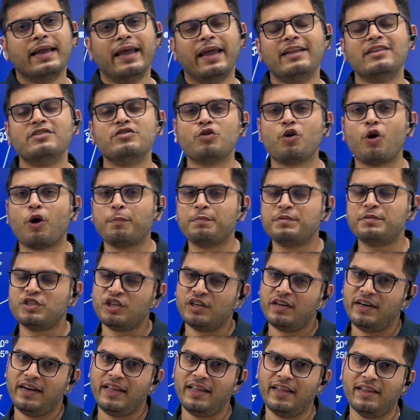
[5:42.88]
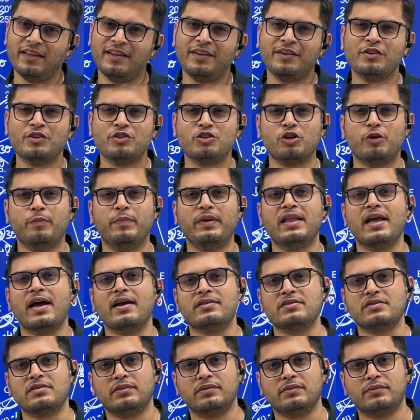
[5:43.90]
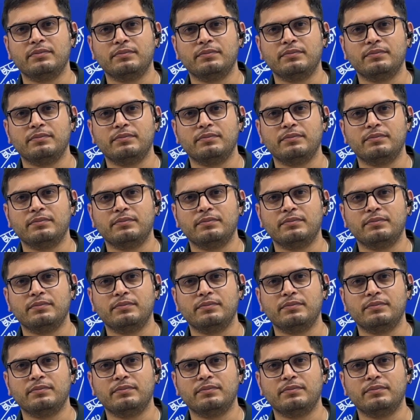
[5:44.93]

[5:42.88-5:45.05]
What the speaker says: Hence option D should be the answer.